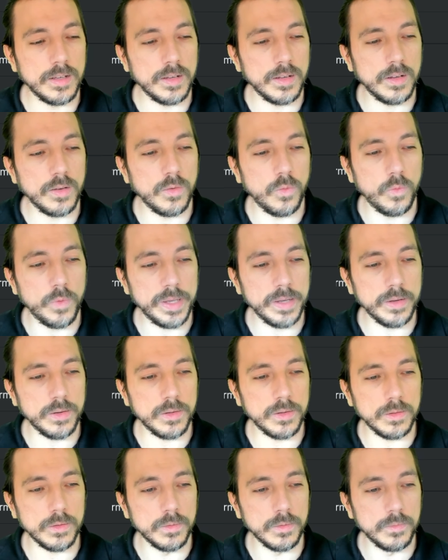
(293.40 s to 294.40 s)

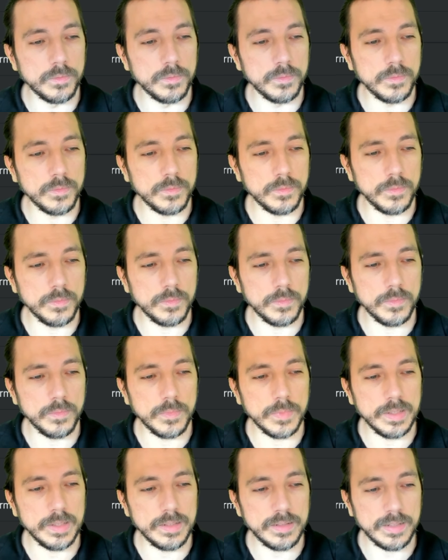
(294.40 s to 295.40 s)
will
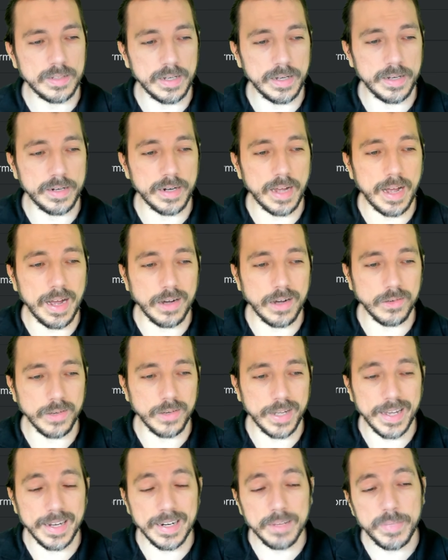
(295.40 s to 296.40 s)
scan all
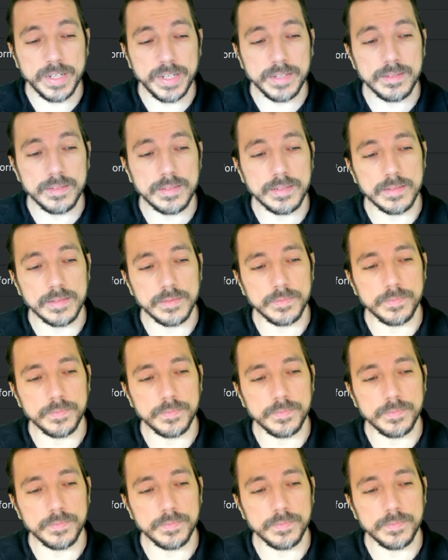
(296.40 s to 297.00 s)
elements